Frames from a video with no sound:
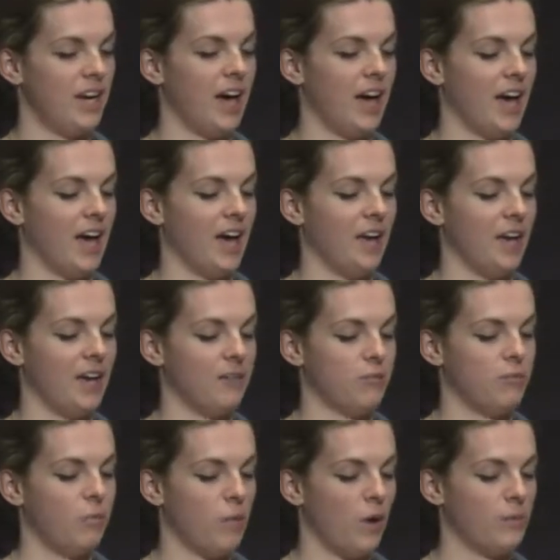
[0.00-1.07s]
uh, it
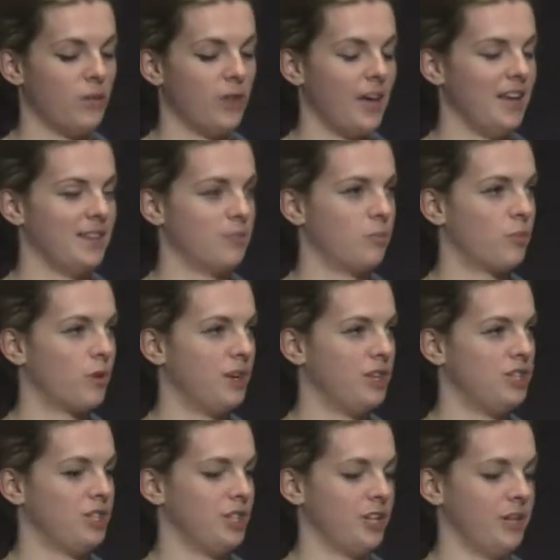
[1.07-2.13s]
applies
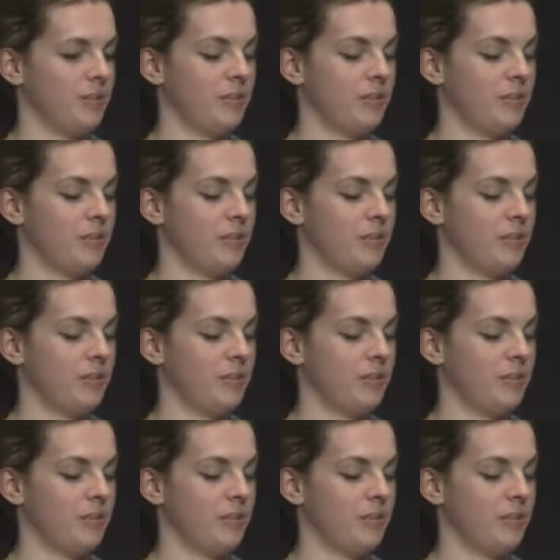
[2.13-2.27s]
pressure,